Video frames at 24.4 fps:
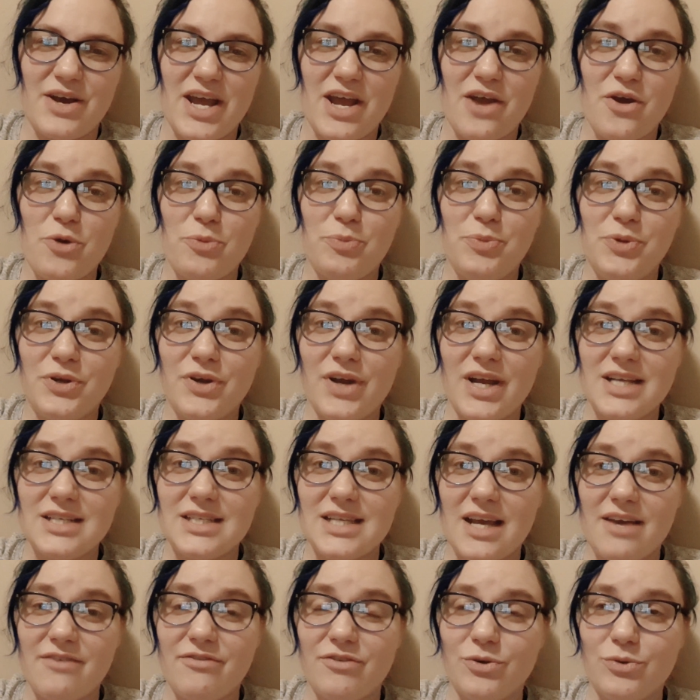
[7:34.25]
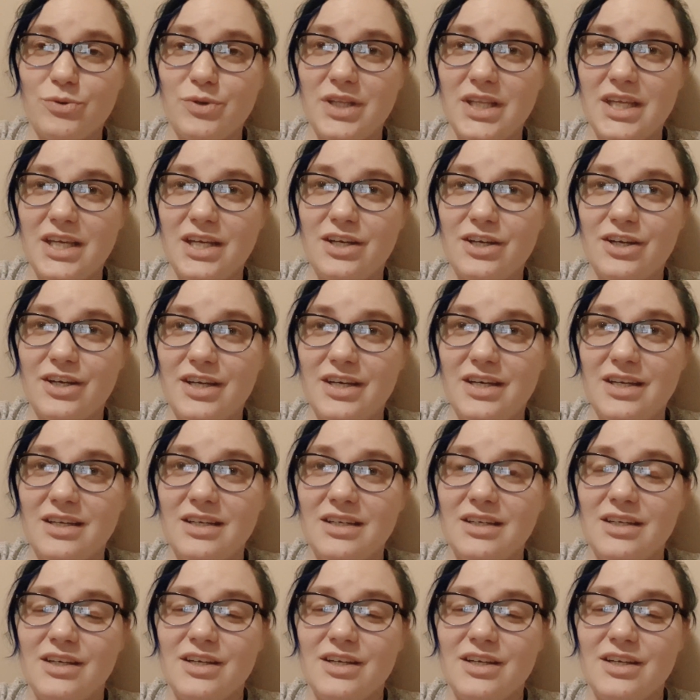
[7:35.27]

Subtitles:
I hope you guys have a really good